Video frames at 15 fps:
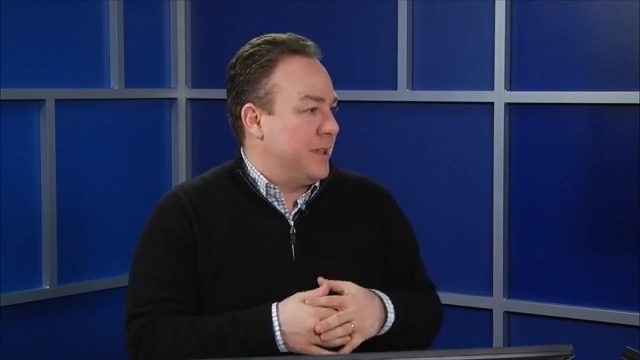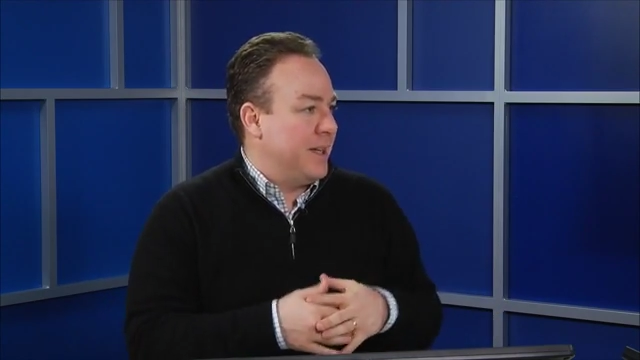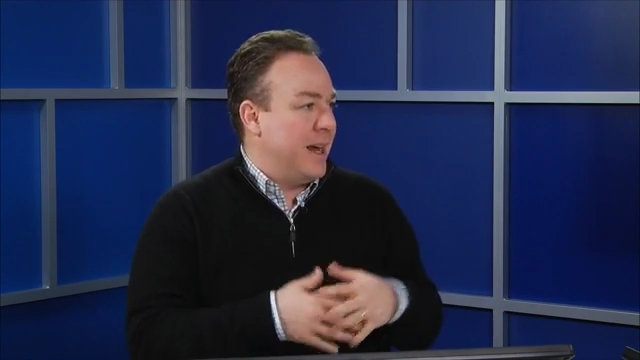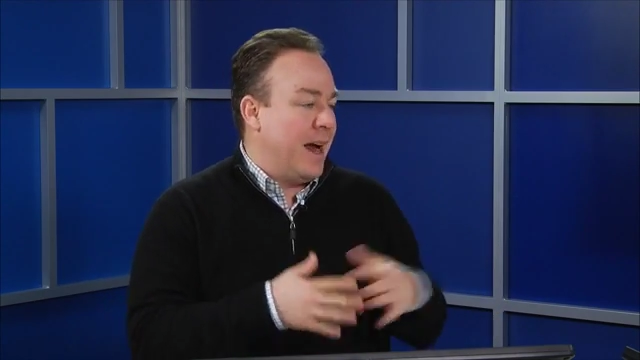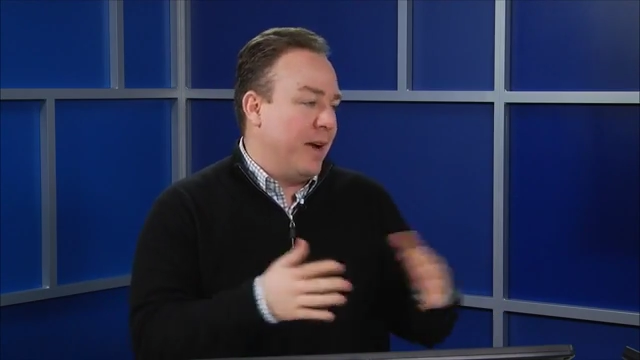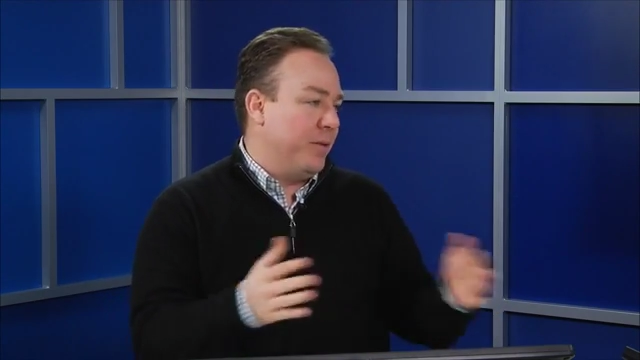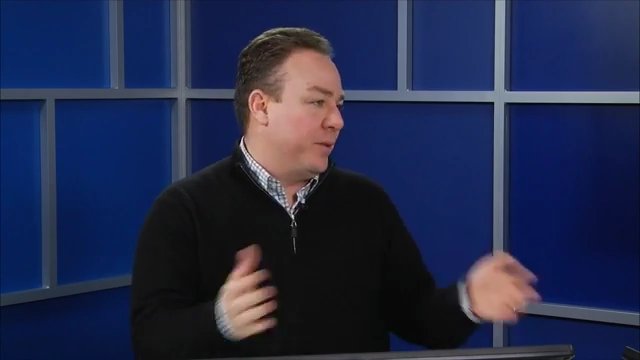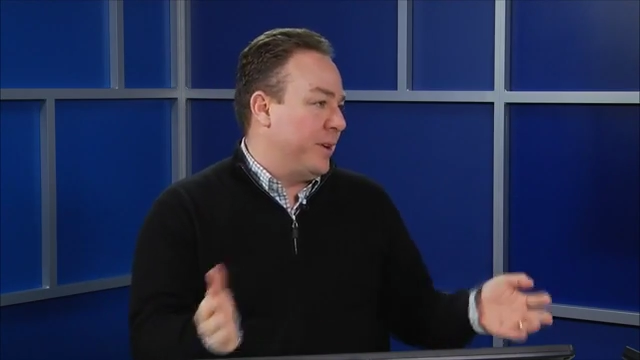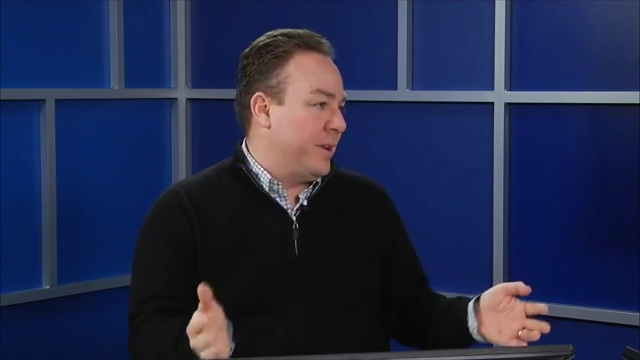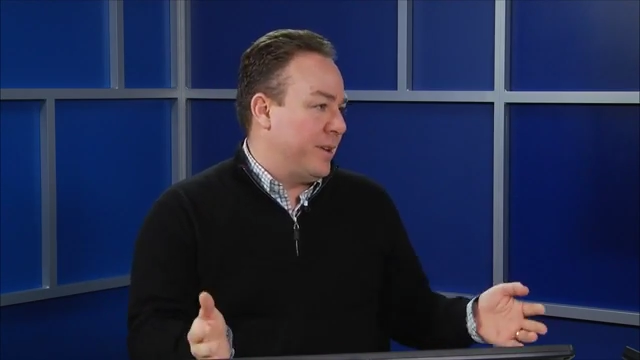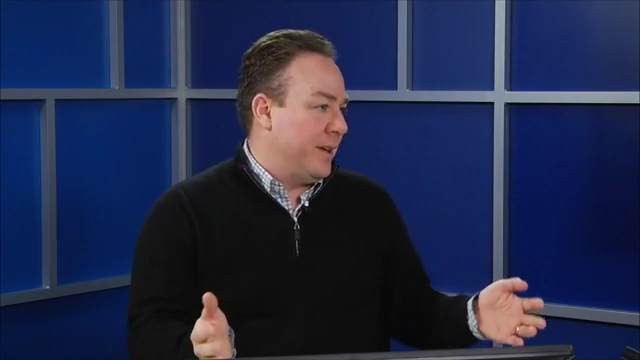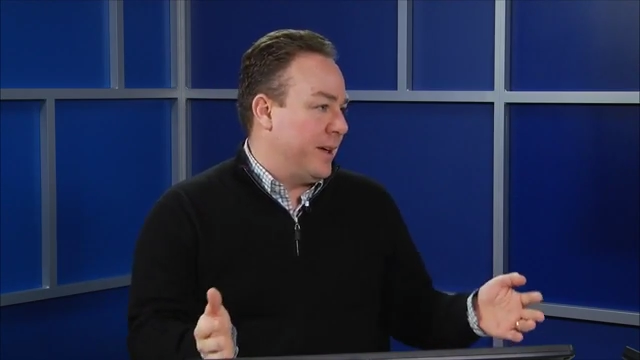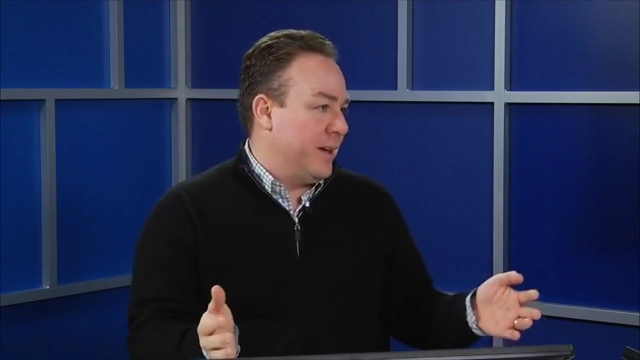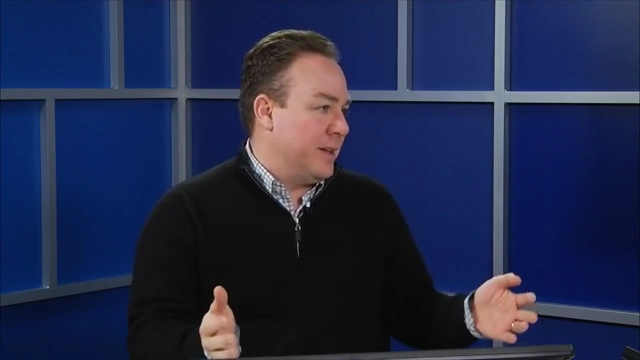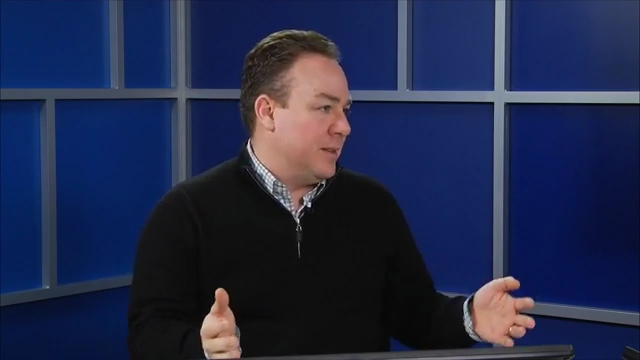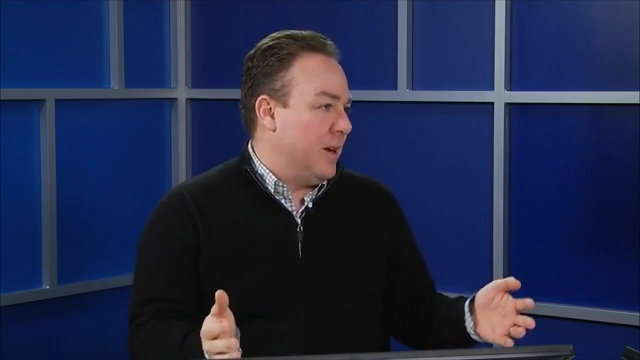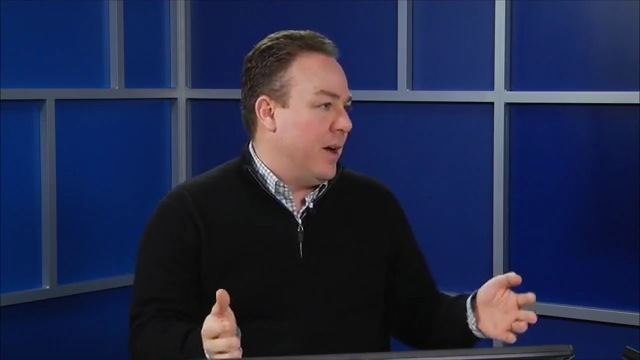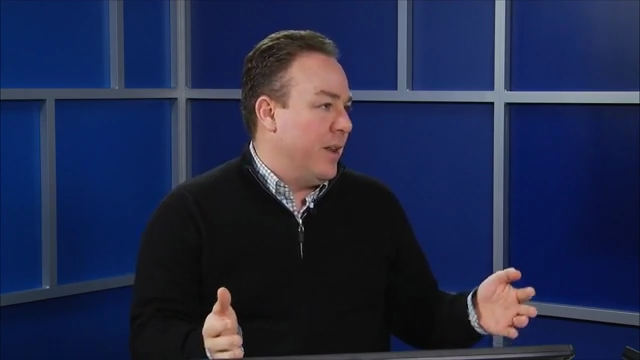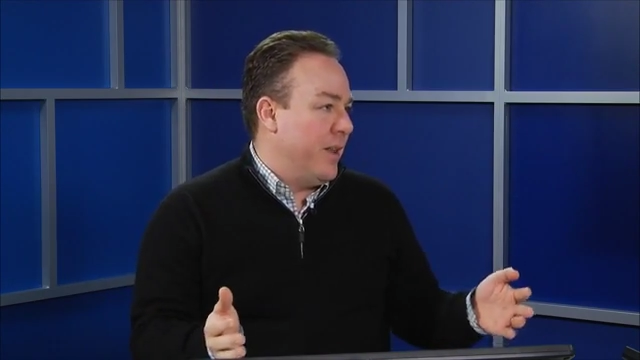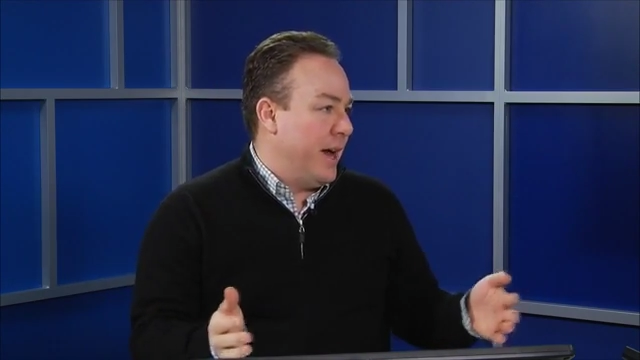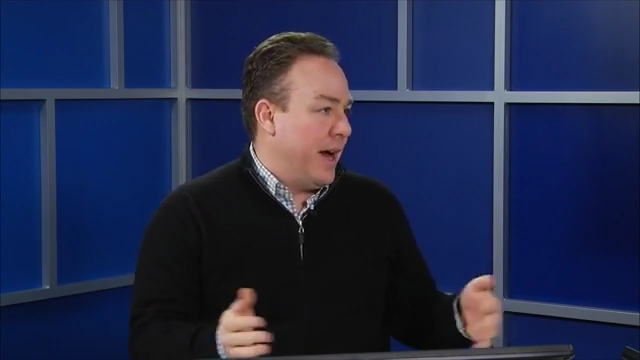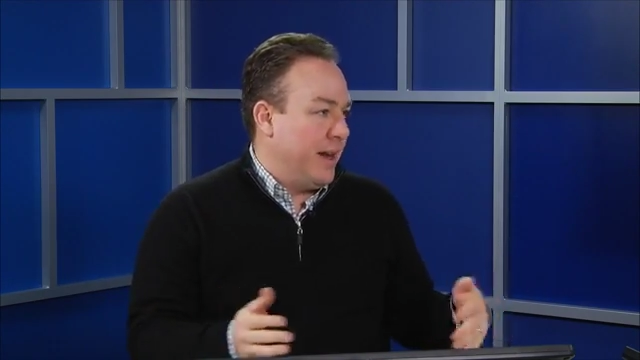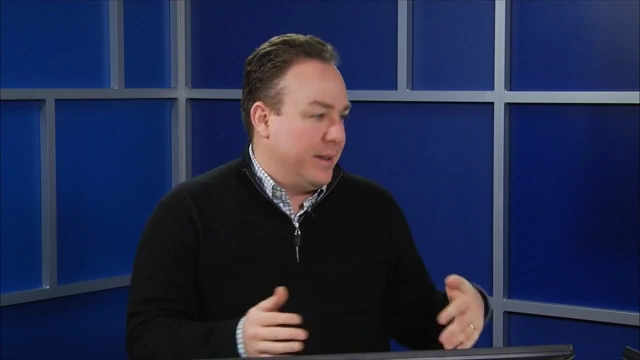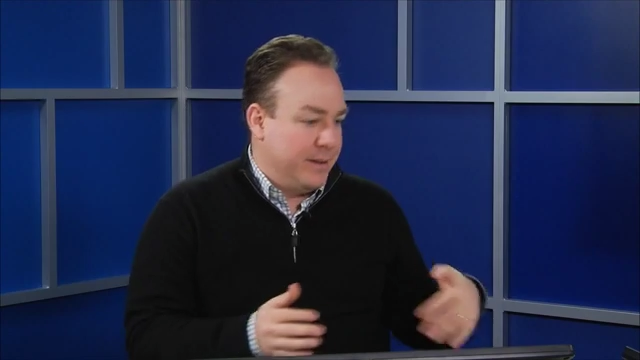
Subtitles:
and everything is on that.